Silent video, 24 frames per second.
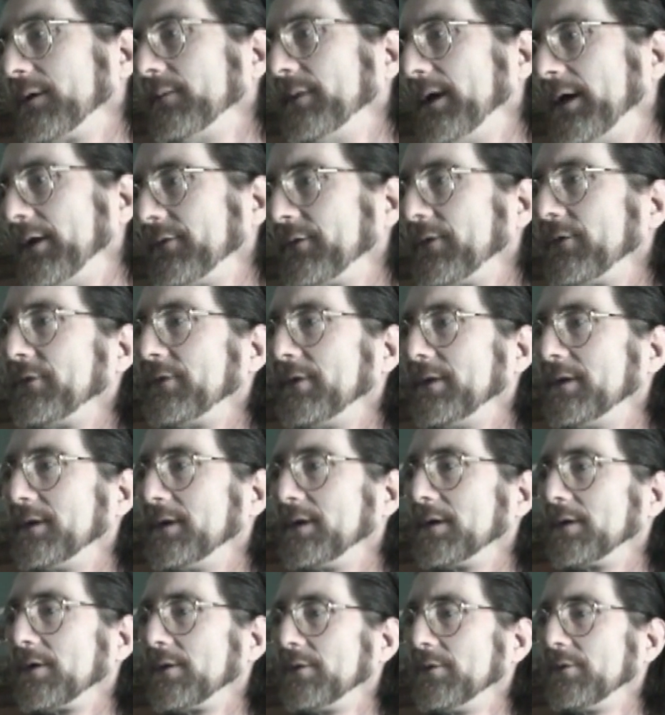about to see
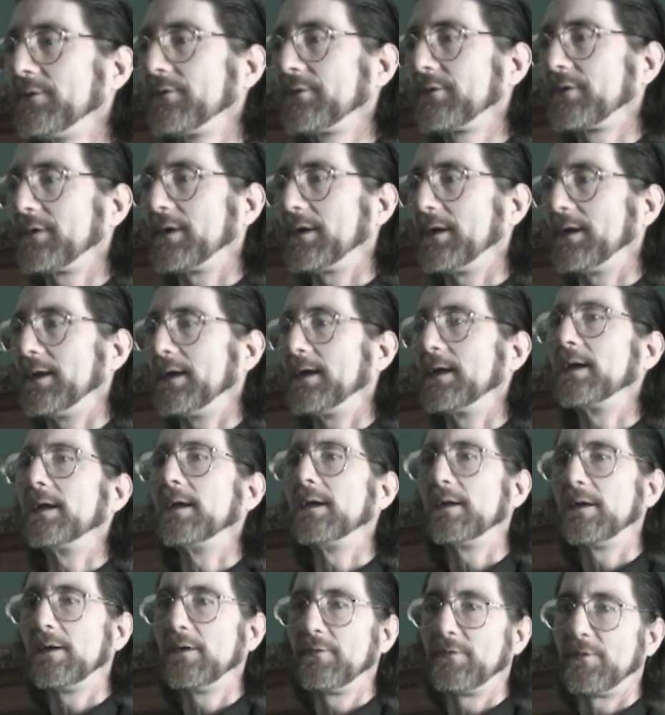the illusion in it.
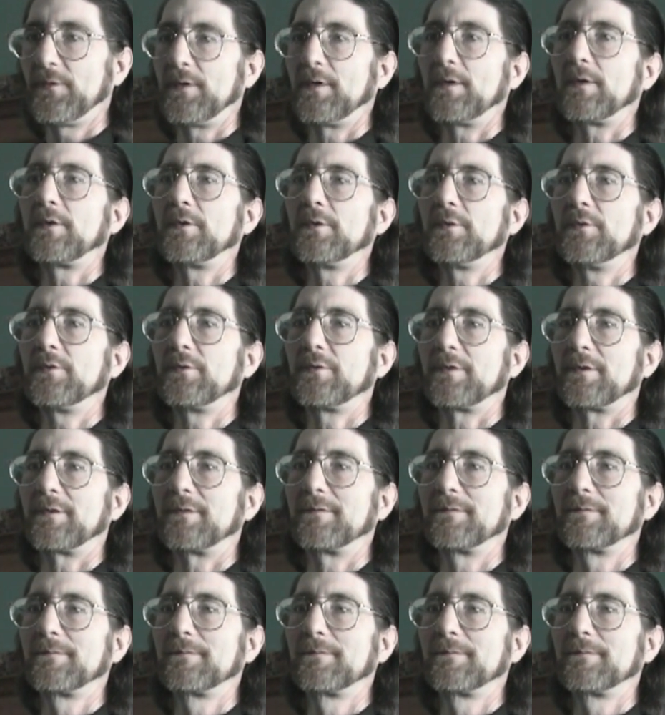It is an illusion.